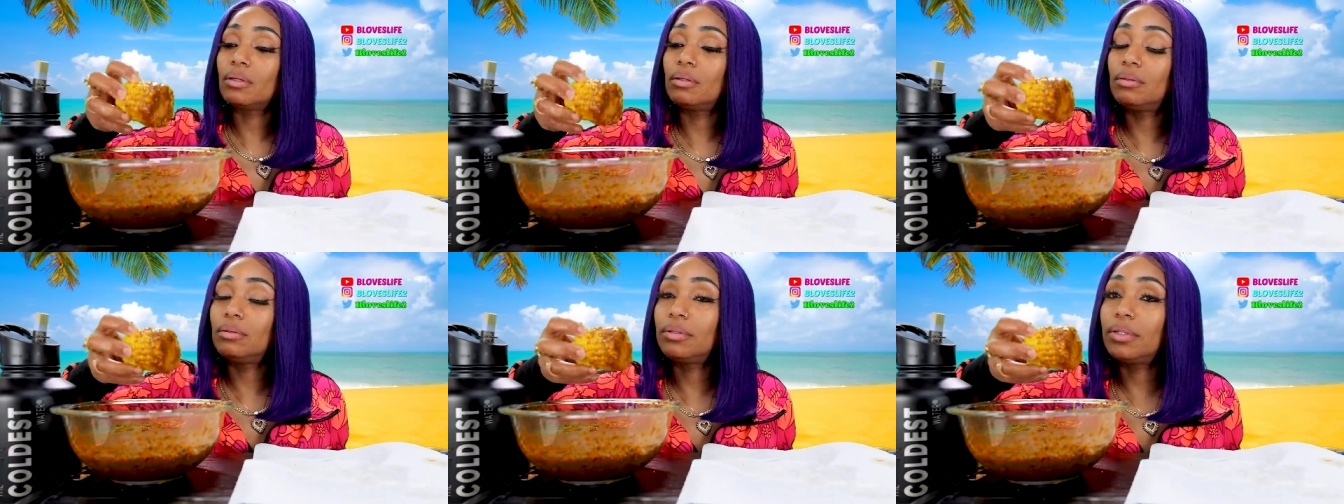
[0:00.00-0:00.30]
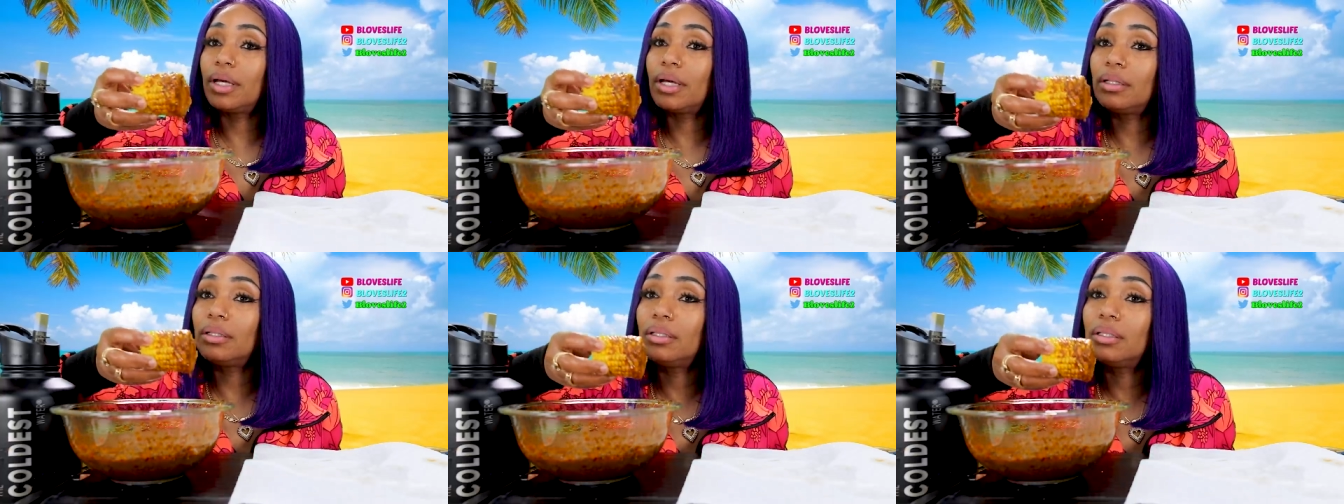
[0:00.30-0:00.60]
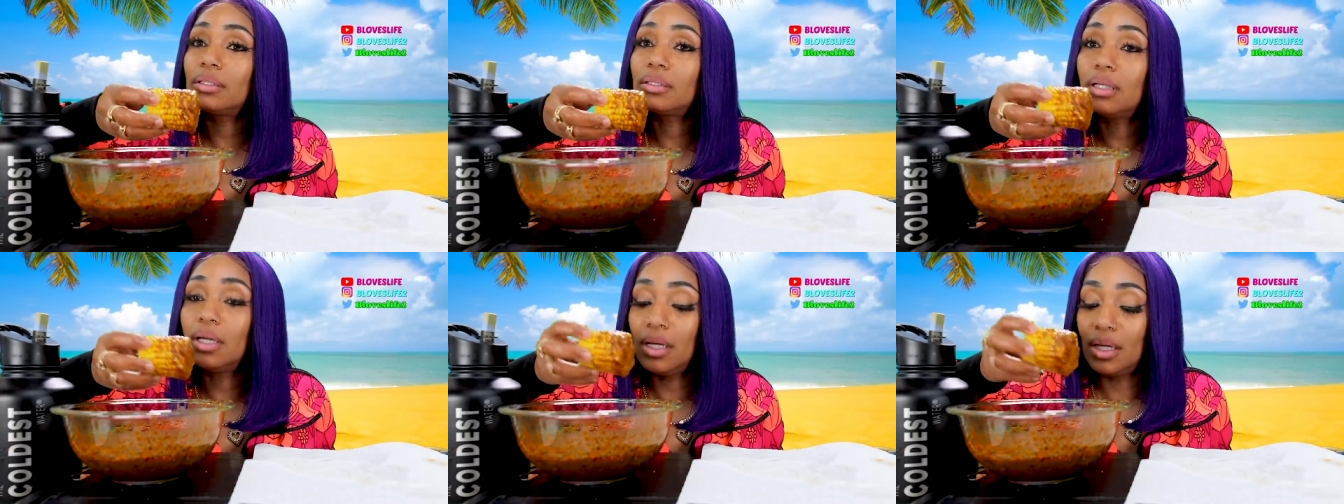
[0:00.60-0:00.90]
Oh, now
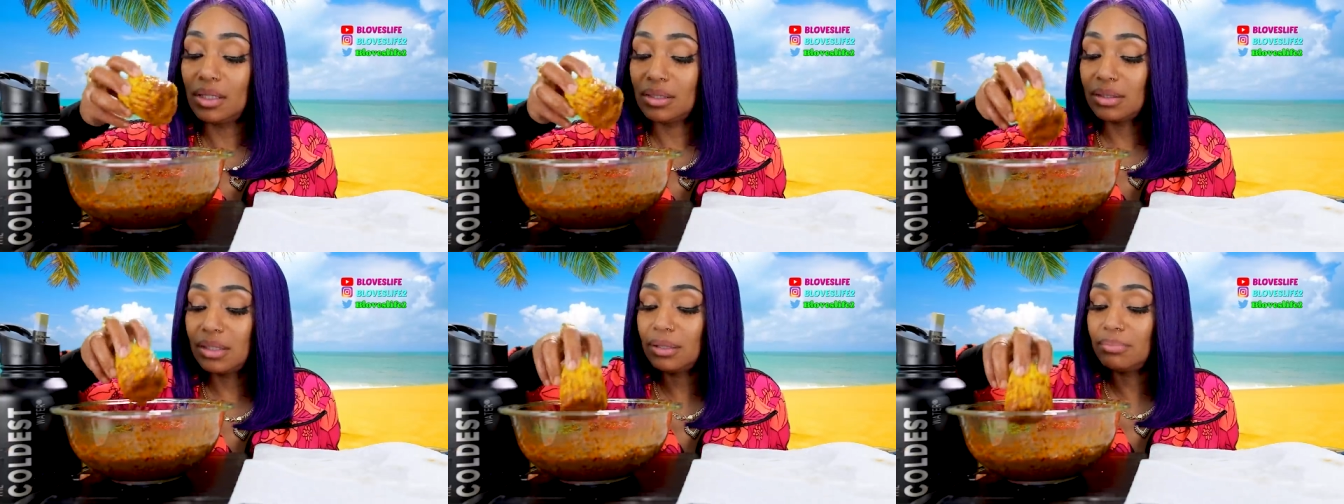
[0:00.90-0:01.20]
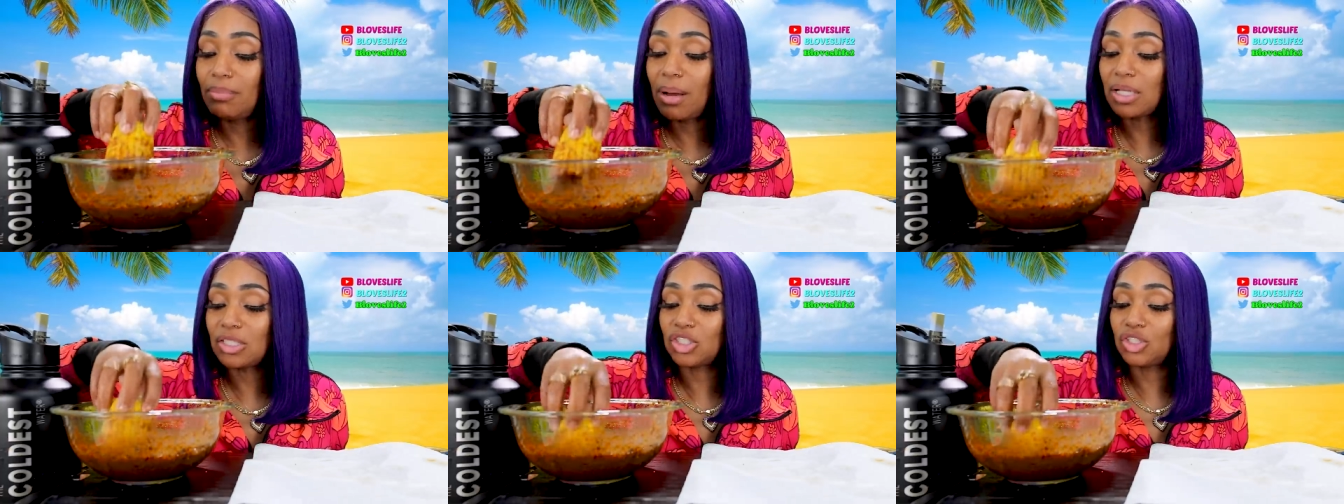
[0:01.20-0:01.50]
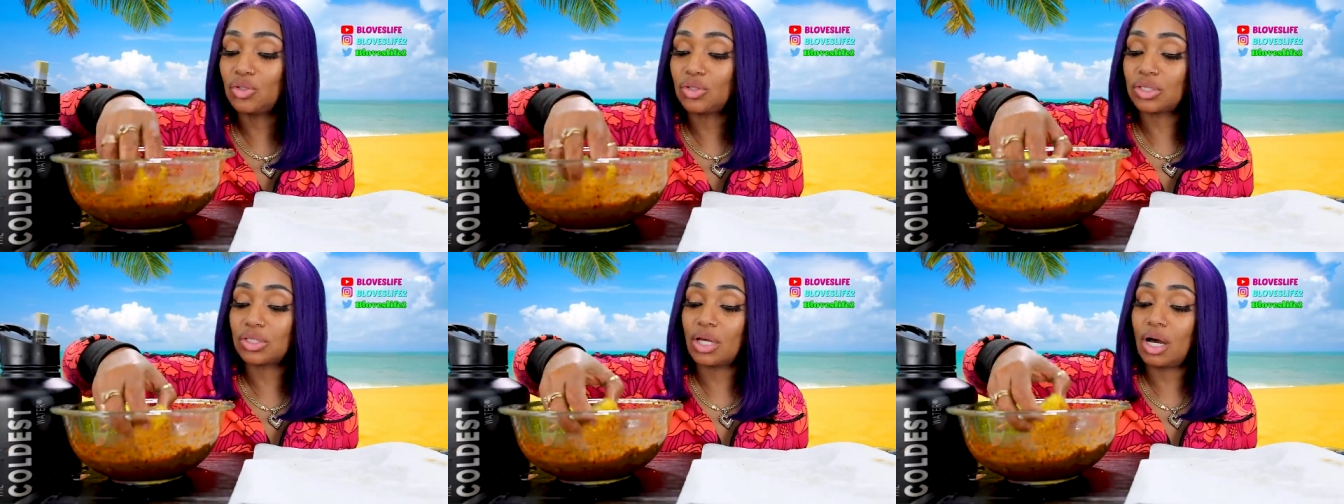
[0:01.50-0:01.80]
look. See, my
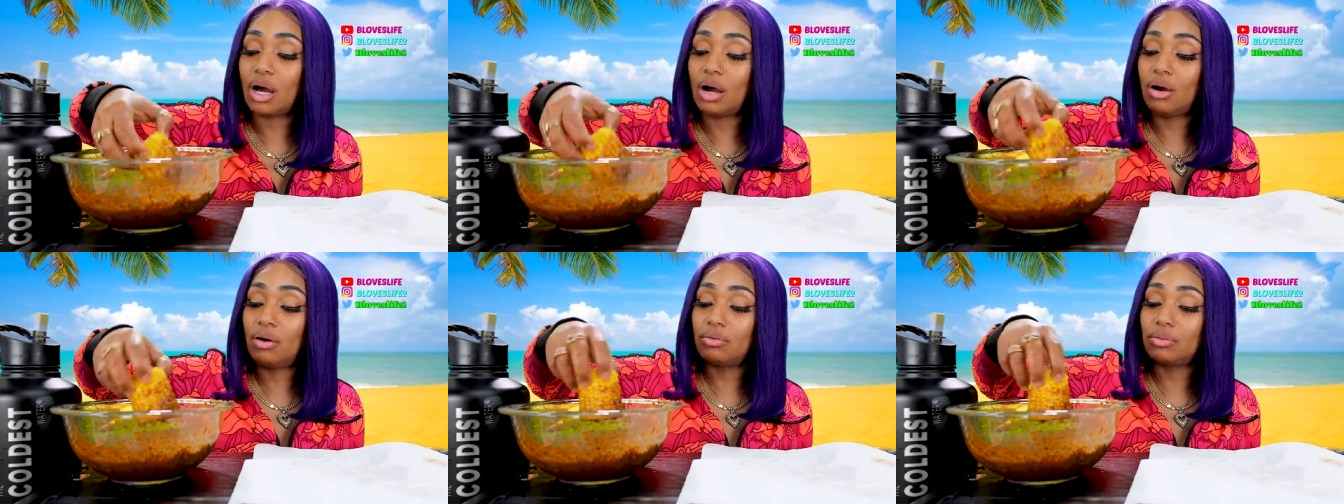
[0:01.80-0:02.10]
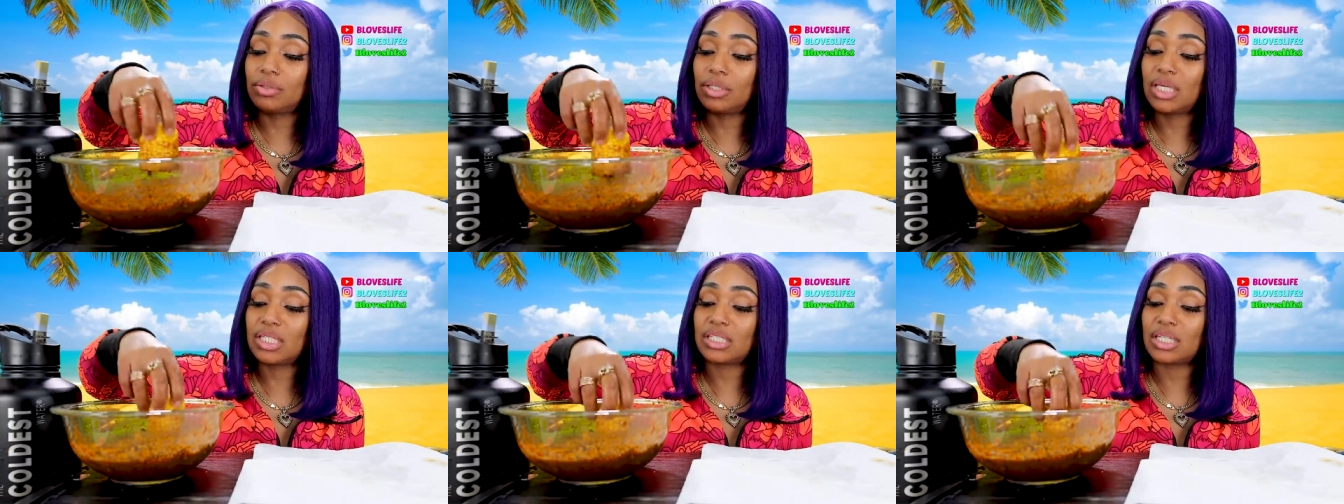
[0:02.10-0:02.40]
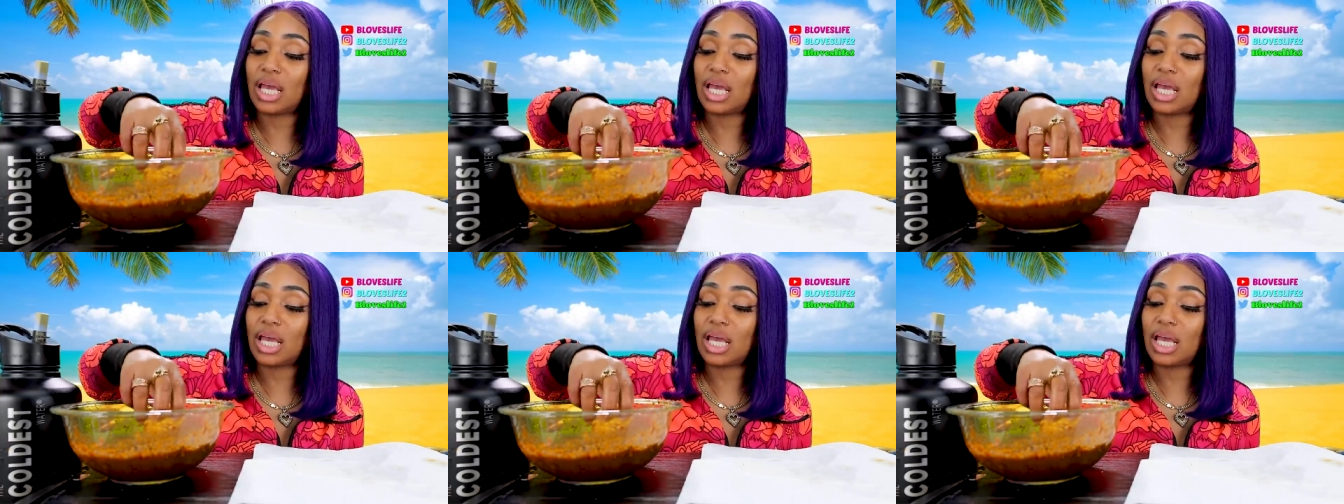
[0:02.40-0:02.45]
juice gone. This